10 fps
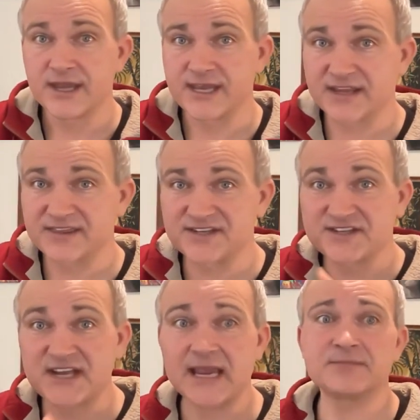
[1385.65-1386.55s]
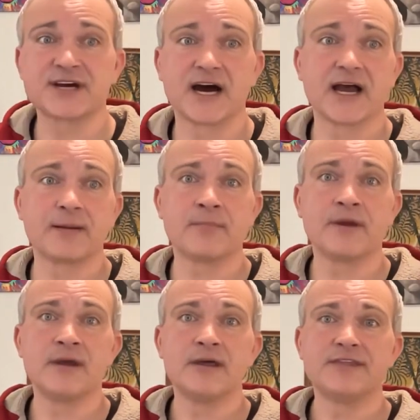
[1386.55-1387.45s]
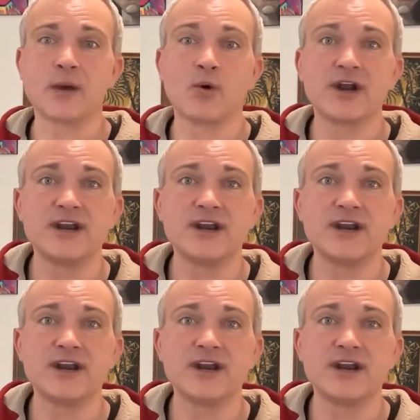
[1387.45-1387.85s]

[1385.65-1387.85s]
yet at the same time, they want